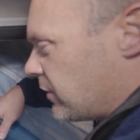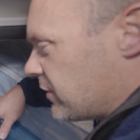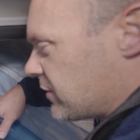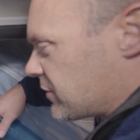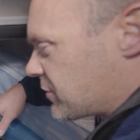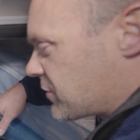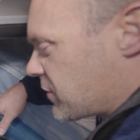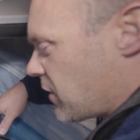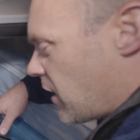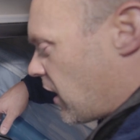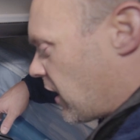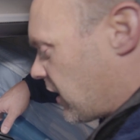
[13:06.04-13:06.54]
in the
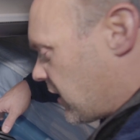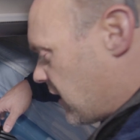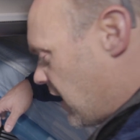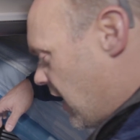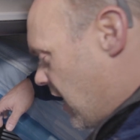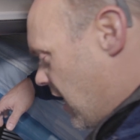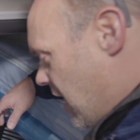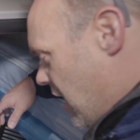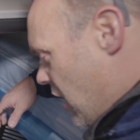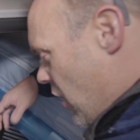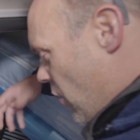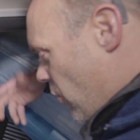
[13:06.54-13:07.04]
truck
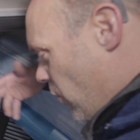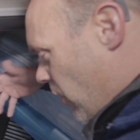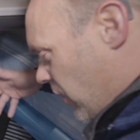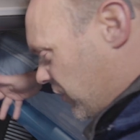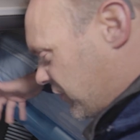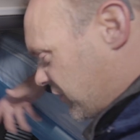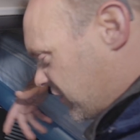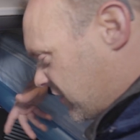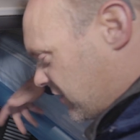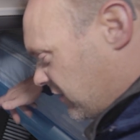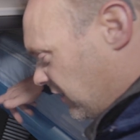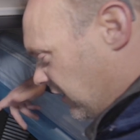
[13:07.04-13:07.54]
while
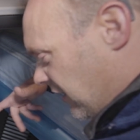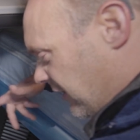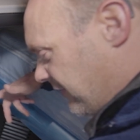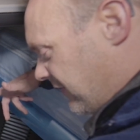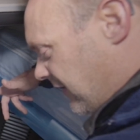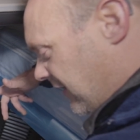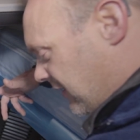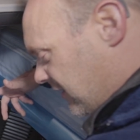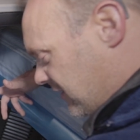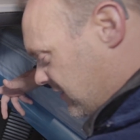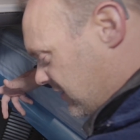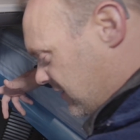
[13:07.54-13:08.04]
still
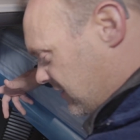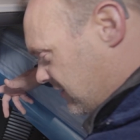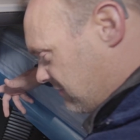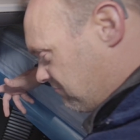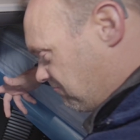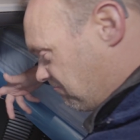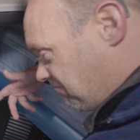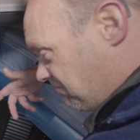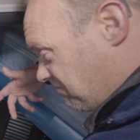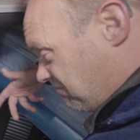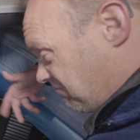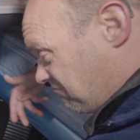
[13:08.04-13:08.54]
leaving a
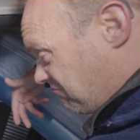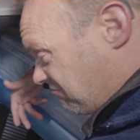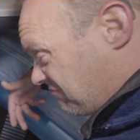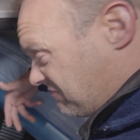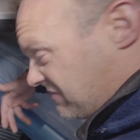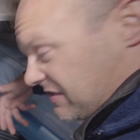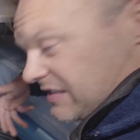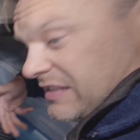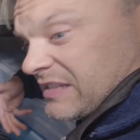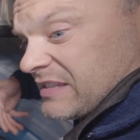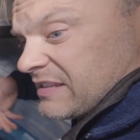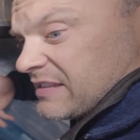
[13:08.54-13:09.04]

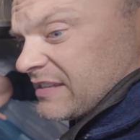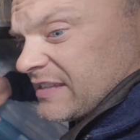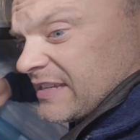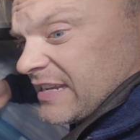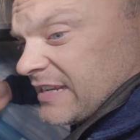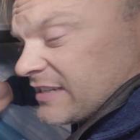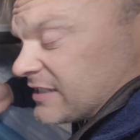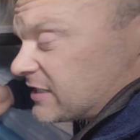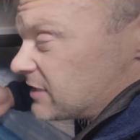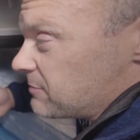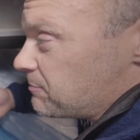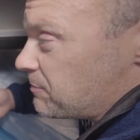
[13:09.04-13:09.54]

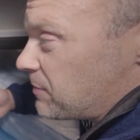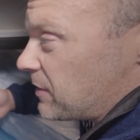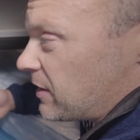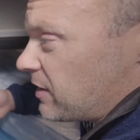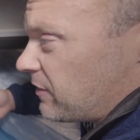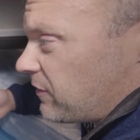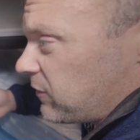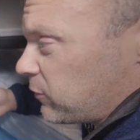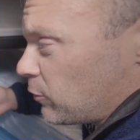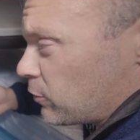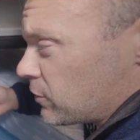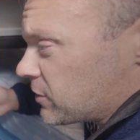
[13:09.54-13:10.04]
decent bit
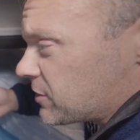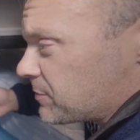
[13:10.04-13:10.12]
of floor